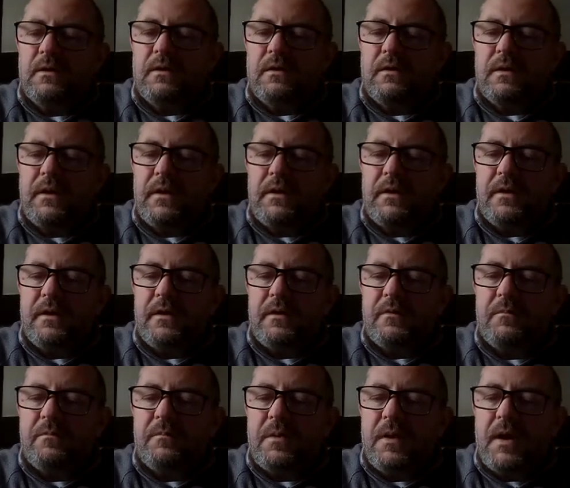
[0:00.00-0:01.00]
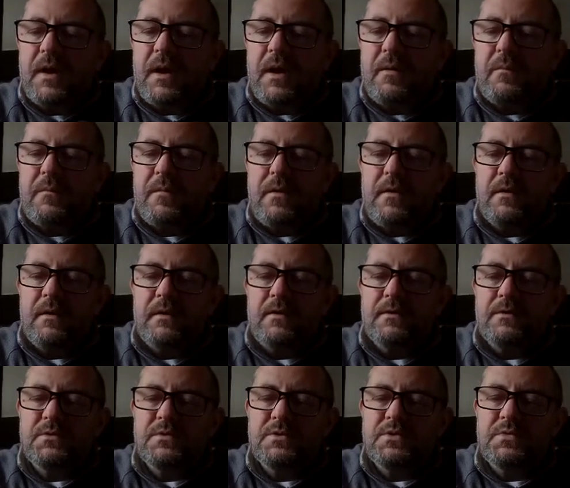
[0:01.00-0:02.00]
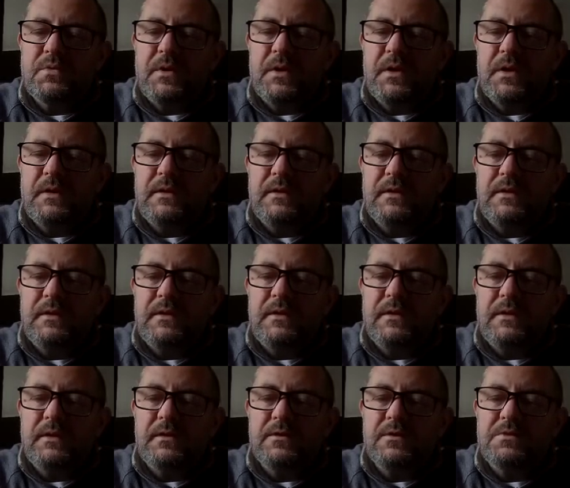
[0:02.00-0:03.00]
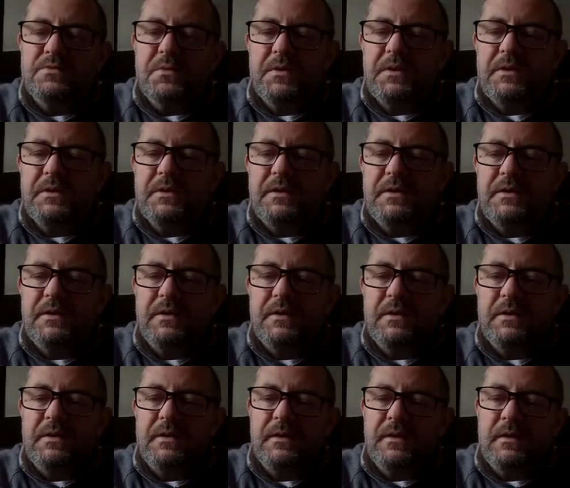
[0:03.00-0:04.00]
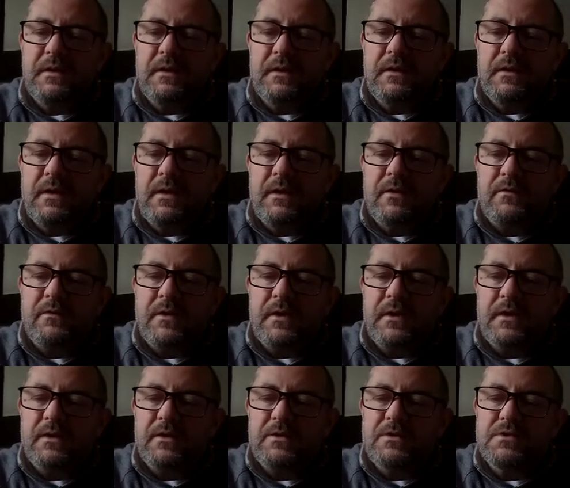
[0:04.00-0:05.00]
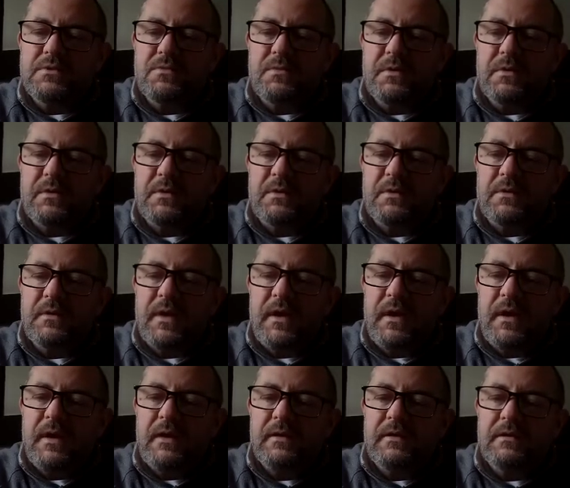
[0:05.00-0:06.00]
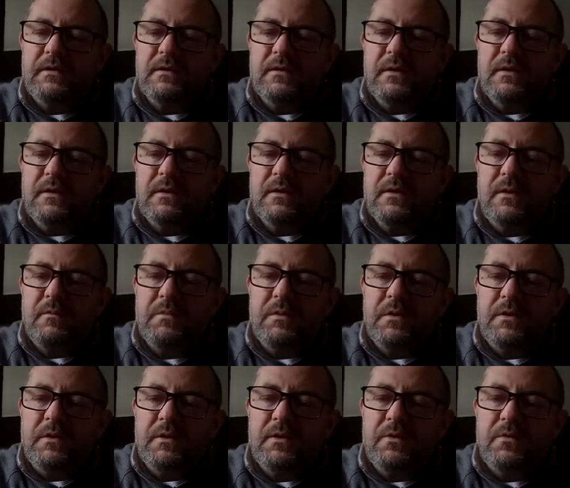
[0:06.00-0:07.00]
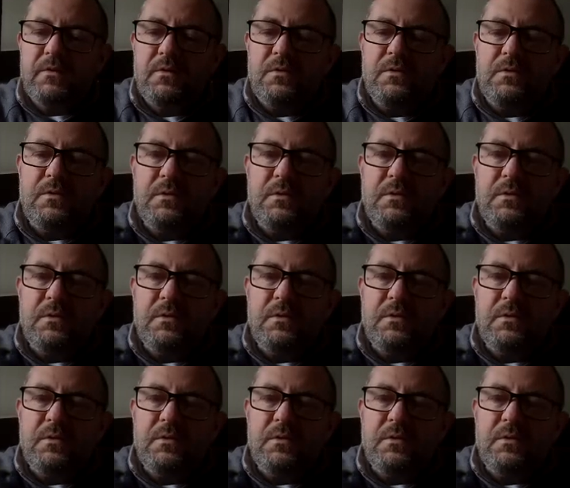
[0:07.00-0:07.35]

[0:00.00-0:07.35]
Leather palm, suede here, leather fingers with a couple of little